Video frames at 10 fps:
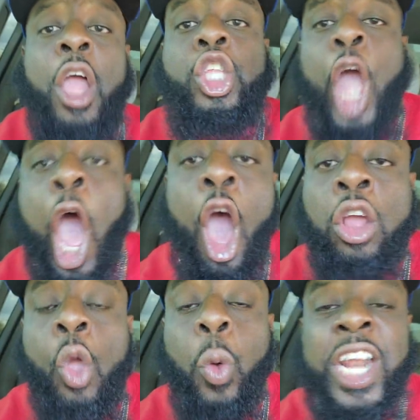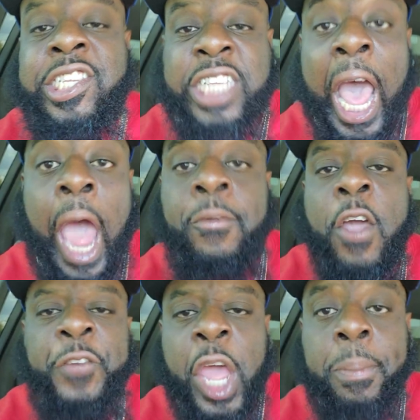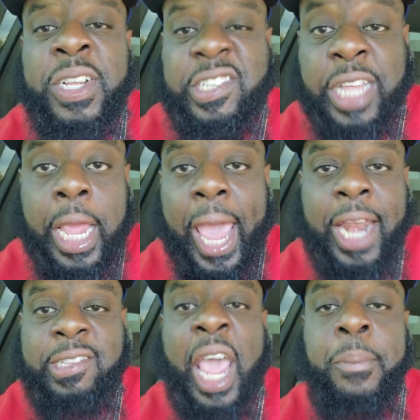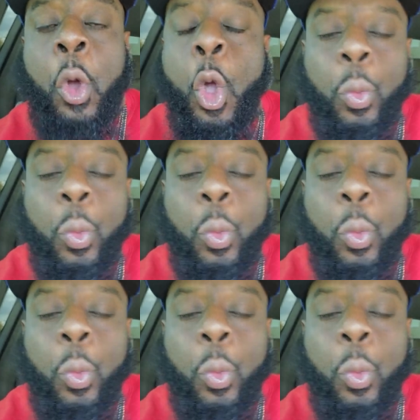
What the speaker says: Dog, when it's time for him to sit at a table